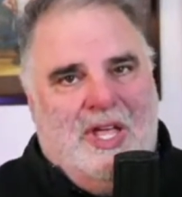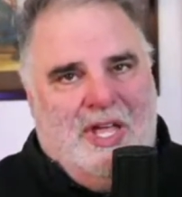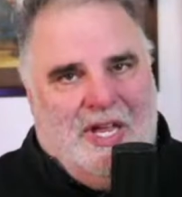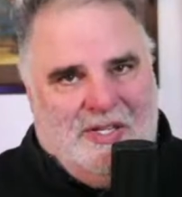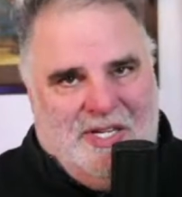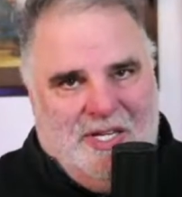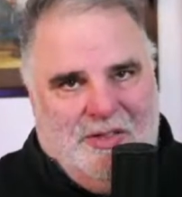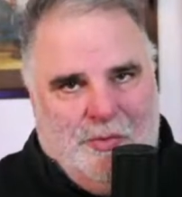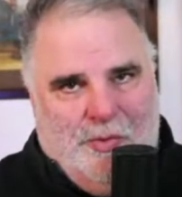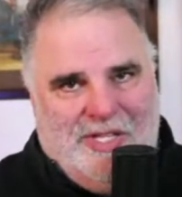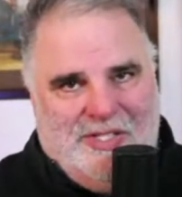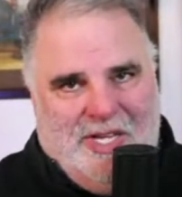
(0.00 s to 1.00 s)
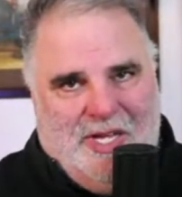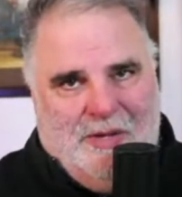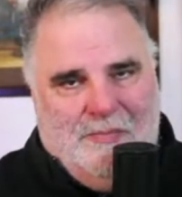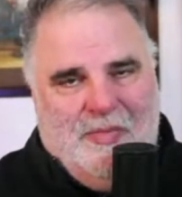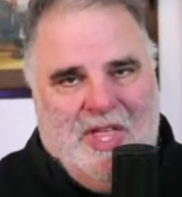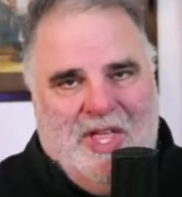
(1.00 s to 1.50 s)
and D3
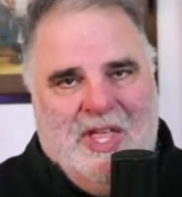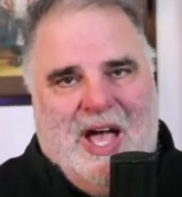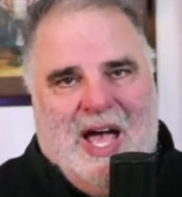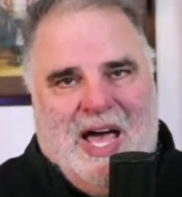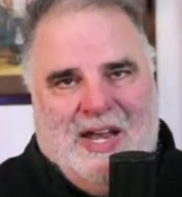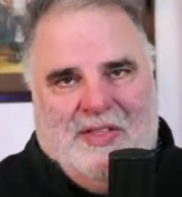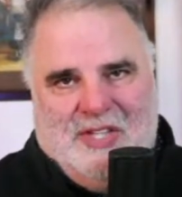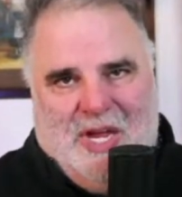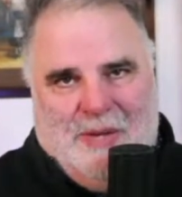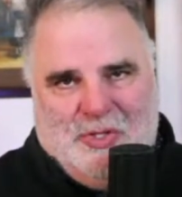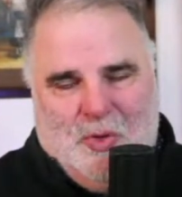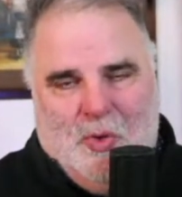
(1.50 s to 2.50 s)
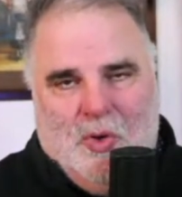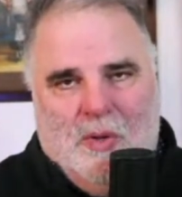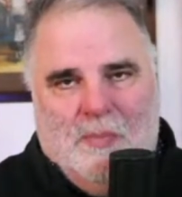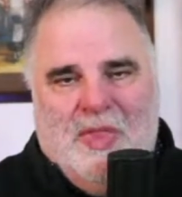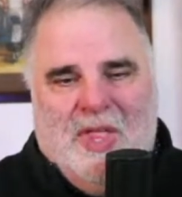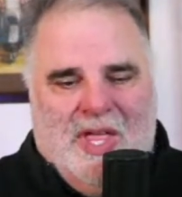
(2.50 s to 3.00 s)
team out of the same school.